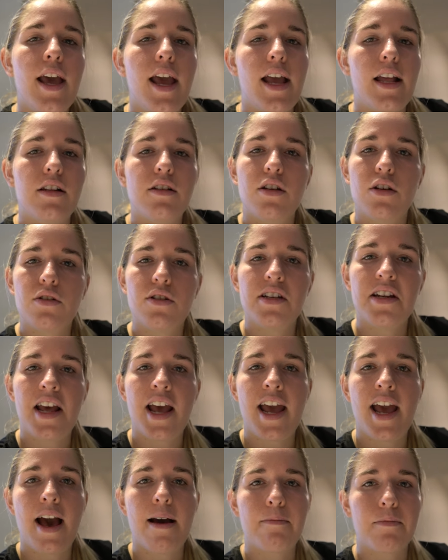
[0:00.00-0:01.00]
And so
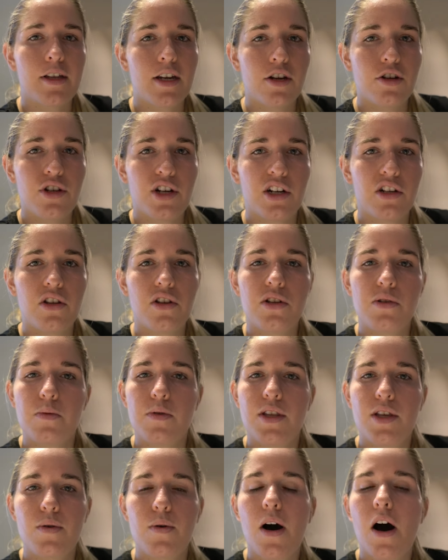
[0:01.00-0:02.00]
today I'm gonna share those
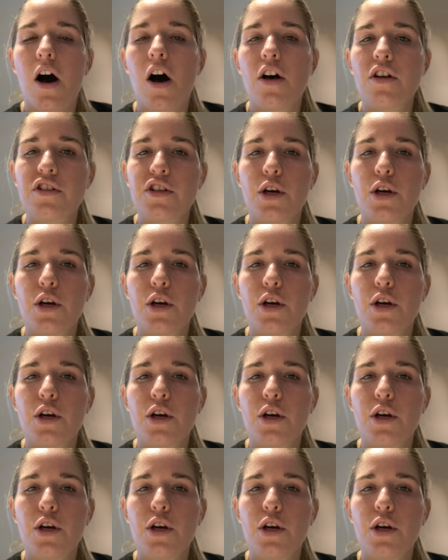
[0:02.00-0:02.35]
with you all.